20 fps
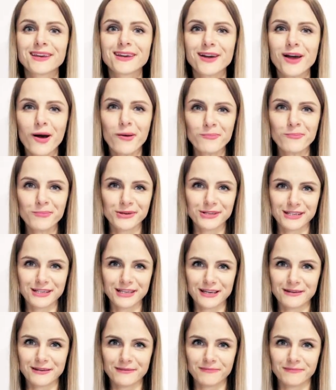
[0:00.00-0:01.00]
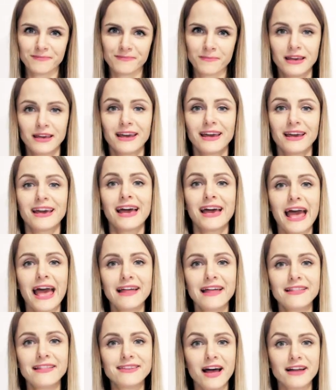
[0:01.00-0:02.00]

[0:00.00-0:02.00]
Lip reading: Company. And